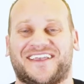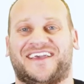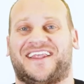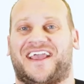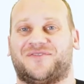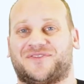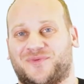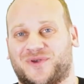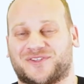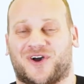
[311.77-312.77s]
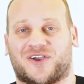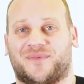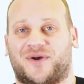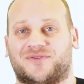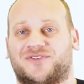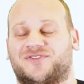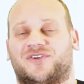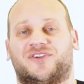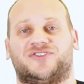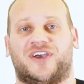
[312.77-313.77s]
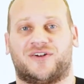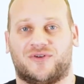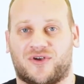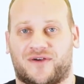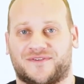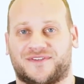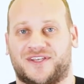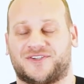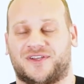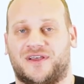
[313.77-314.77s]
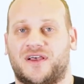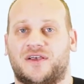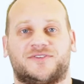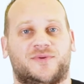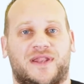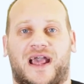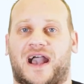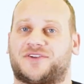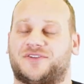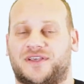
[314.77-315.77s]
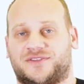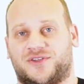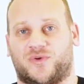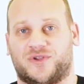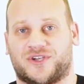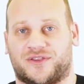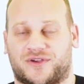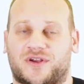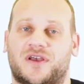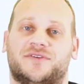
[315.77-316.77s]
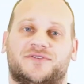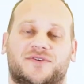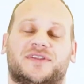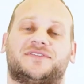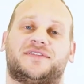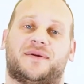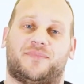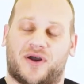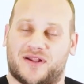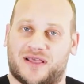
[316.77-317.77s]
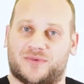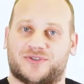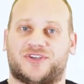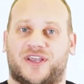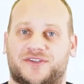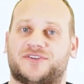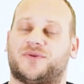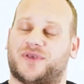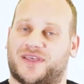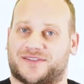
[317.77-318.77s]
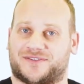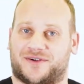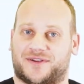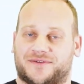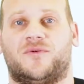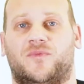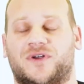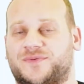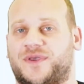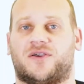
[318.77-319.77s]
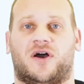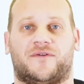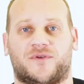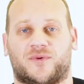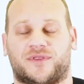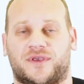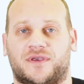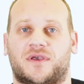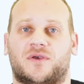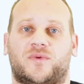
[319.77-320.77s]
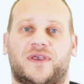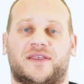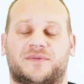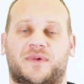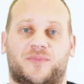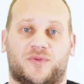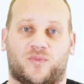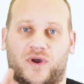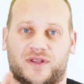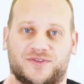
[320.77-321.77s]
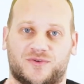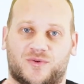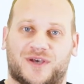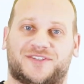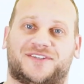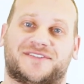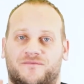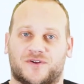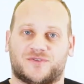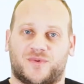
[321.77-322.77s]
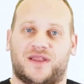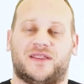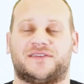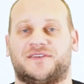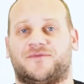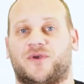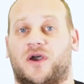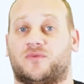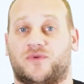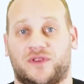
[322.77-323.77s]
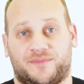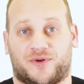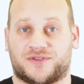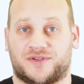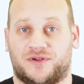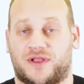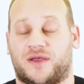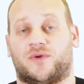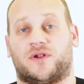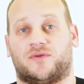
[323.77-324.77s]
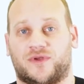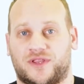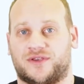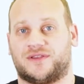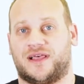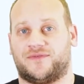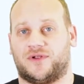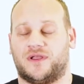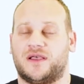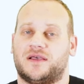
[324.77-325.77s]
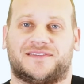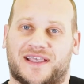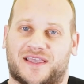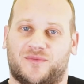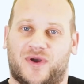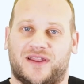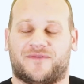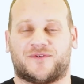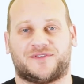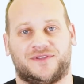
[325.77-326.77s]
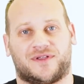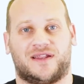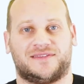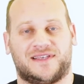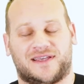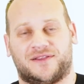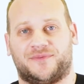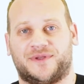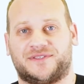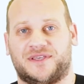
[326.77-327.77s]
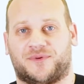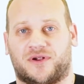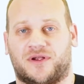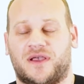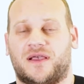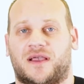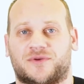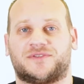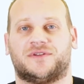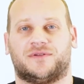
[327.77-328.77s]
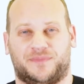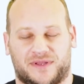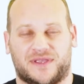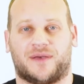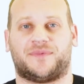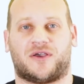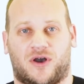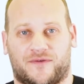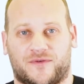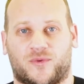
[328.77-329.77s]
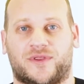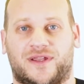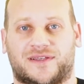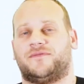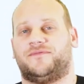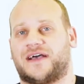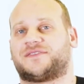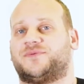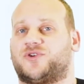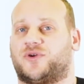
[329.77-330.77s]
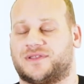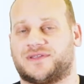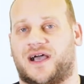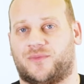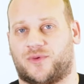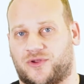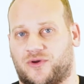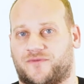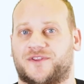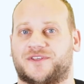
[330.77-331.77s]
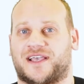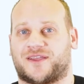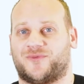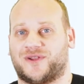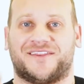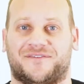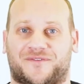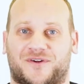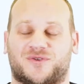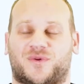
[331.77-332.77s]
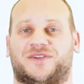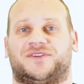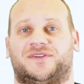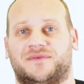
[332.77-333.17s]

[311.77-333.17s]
and everything we could talk about to start a general conversation so we can actually get to know each other, so you can see that body language change and we can get started. Once we get coffee worthy, we hit them up with 1 or 2 questions. First one is if we got really personal and we're on a really good level. The second one, if we're still kind of digging a little bit deeper and we're still building up that coffee worthiness. The vast majority of the time, we're gonna go for the second one. The first question,